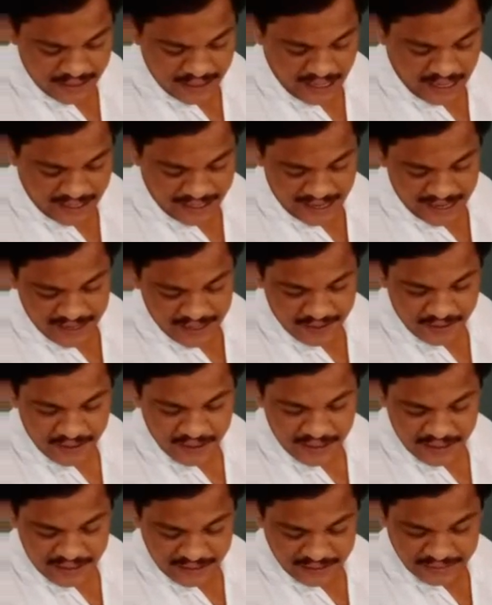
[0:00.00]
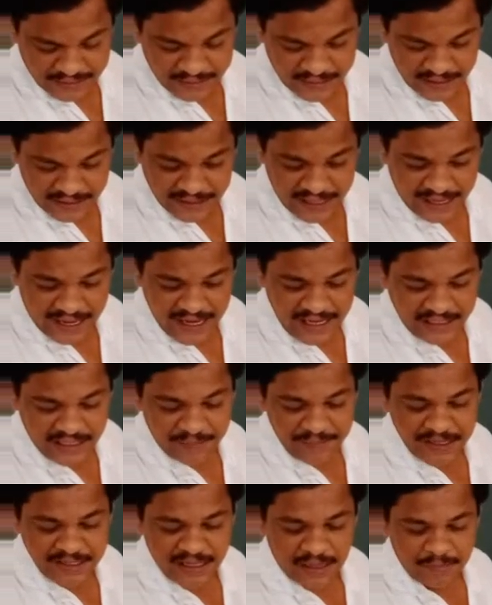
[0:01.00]
again, second
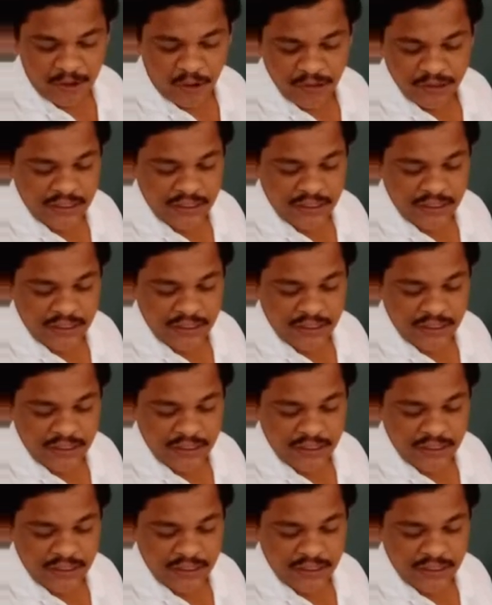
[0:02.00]
term is about